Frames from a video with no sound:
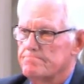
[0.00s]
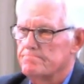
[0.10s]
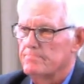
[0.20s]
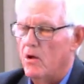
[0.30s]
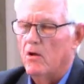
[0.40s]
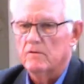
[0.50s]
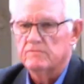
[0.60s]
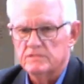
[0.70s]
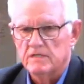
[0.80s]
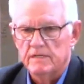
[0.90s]
All of a
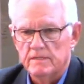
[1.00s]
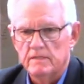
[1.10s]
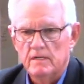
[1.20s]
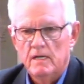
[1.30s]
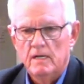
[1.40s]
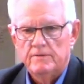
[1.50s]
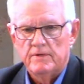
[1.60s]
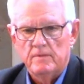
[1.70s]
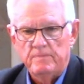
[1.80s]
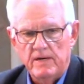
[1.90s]
sudden, there
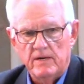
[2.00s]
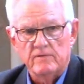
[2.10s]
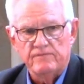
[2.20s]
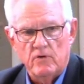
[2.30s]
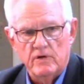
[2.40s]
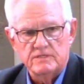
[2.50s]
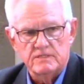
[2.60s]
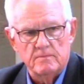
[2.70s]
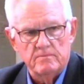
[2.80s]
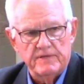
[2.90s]
appeared a
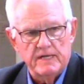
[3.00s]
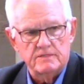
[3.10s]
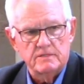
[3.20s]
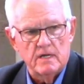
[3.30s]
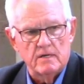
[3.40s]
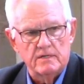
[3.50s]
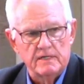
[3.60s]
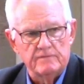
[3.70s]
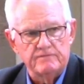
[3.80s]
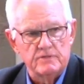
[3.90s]
40-something thousand dollar gift